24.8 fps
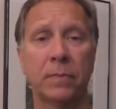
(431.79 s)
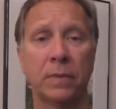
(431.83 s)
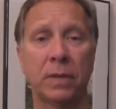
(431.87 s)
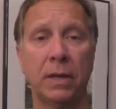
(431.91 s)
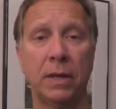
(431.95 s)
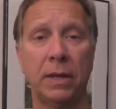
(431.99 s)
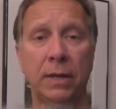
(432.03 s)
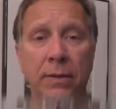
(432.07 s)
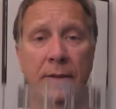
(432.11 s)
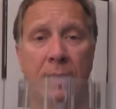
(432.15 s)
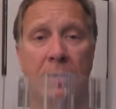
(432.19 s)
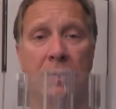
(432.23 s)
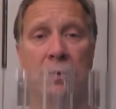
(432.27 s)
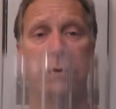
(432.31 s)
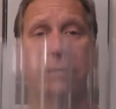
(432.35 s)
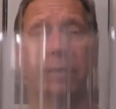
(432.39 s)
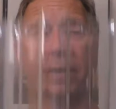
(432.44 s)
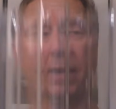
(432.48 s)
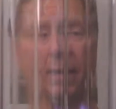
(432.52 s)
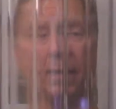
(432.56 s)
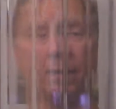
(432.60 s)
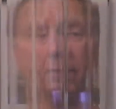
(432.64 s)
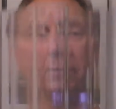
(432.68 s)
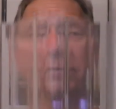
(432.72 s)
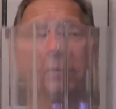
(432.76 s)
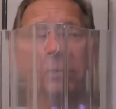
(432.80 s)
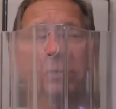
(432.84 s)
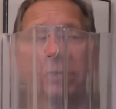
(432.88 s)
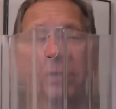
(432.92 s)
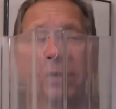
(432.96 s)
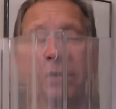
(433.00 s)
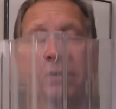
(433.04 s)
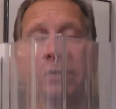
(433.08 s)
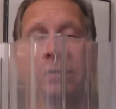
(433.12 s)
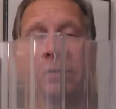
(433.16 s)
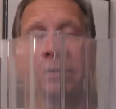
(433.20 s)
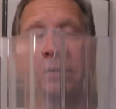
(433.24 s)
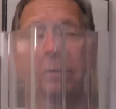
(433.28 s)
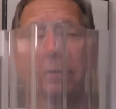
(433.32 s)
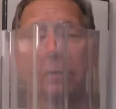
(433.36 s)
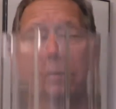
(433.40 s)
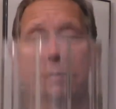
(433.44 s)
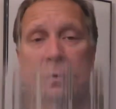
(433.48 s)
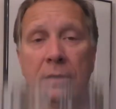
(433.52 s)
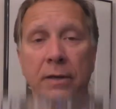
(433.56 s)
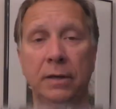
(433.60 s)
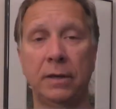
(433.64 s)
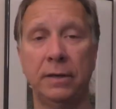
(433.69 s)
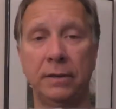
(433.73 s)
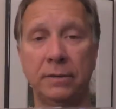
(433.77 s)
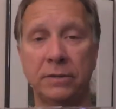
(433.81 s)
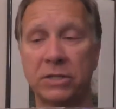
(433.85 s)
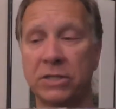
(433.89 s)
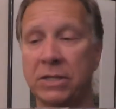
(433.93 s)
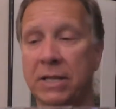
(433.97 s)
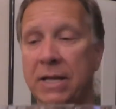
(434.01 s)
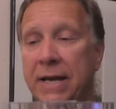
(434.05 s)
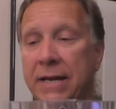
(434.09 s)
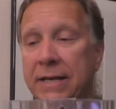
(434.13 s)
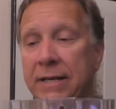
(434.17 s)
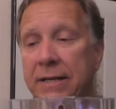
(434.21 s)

and then you hang the shutter and slide